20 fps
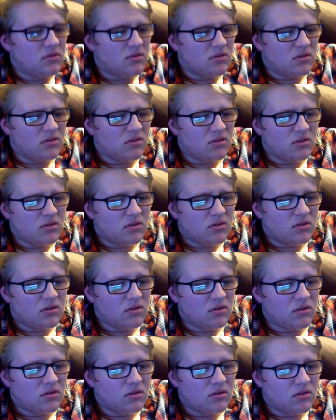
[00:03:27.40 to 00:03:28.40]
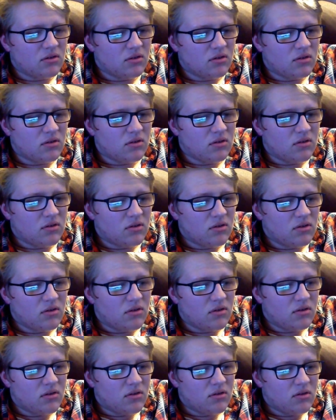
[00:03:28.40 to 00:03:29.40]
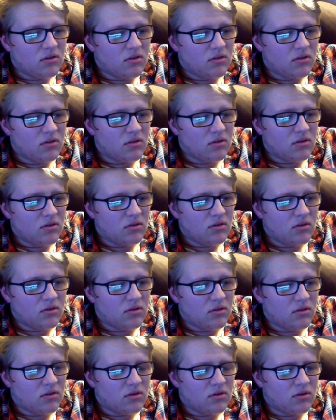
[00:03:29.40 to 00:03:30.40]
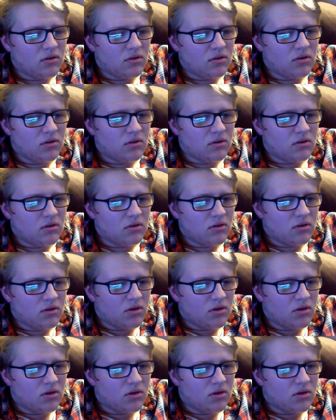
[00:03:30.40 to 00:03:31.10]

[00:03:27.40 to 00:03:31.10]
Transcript: (silence)